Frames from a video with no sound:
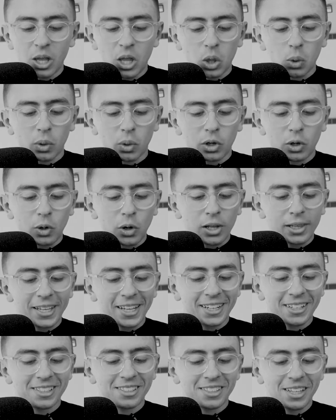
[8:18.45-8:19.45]
The one who only
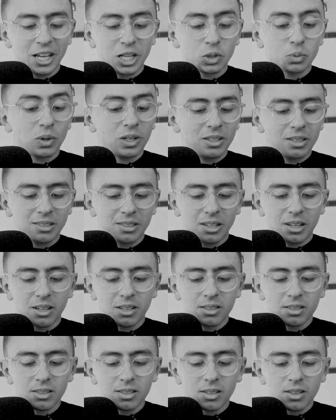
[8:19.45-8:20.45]
understands one
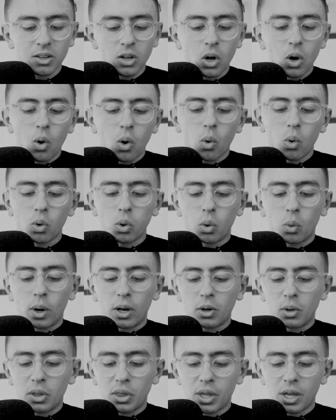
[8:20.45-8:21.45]
disease, or the one
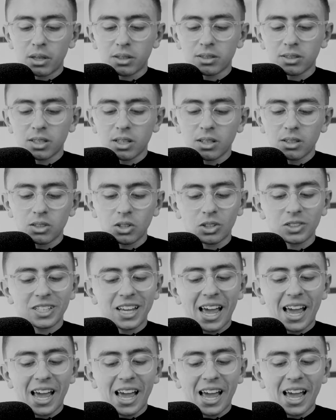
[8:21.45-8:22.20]
who thinks Dr.